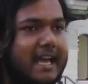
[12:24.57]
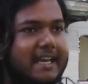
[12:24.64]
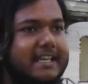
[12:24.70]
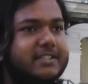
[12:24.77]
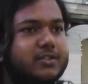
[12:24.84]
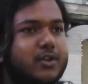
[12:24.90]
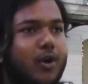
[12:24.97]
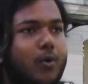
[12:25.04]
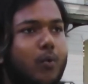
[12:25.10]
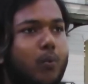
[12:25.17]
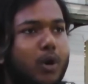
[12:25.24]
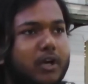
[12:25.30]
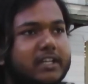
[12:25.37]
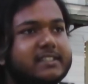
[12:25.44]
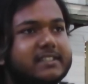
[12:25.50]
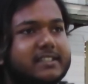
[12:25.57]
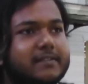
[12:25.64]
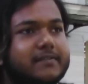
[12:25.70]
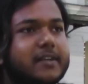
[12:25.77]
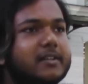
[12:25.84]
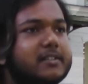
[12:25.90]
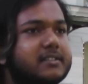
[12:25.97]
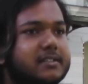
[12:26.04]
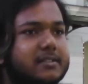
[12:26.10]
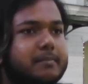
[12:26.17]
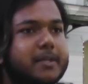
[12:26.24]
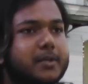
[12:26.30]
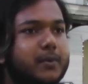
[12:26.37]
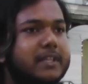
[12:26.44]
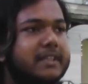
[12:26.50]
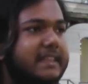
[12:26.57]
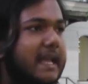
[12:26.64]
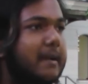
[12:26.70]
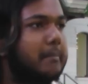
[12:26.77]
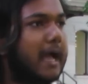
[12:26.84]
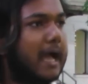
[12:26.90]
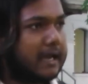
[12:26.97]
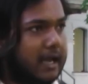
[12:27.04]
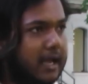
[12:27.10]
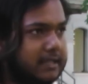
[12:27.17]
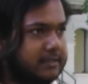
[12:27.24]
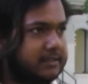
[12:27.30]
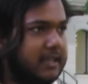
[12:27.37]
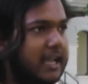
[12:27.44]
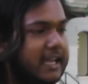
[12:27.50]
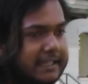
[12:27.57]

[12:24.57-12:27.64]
And I saw what is difference between them and us.